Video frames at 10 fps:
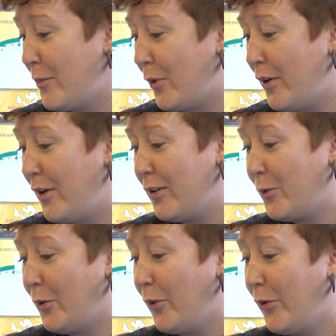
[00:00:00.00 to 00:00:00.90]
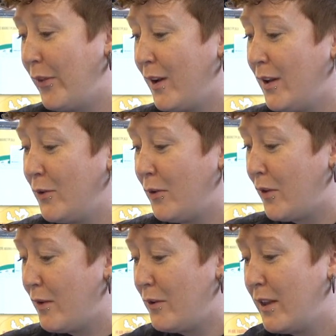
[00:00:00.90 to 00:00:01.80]
important tools that I use
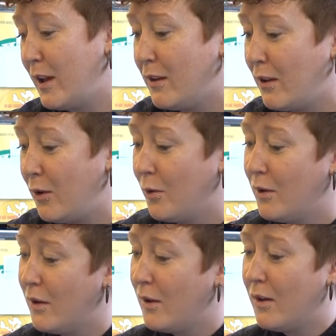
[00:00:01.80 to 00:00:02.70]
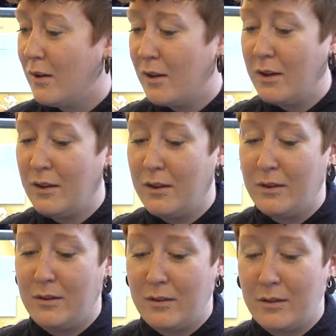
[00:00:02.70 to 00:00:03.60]
for everything I do
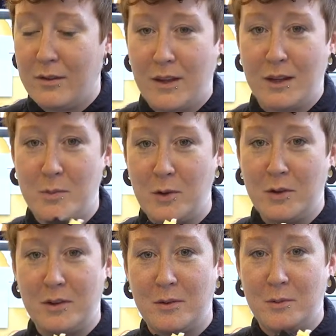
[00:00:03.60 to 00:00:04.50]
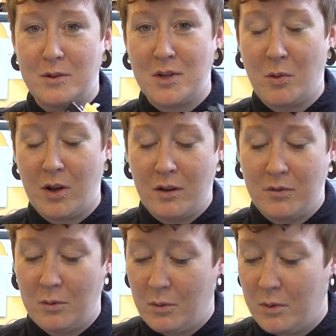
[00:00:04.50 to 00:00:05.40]
is a sketchbook, which I bring
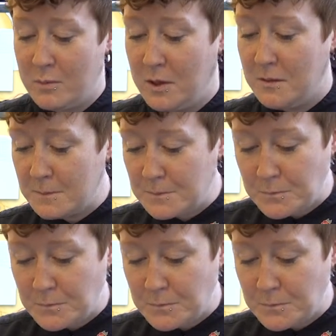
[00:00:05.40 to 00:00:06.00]
everywhere with me.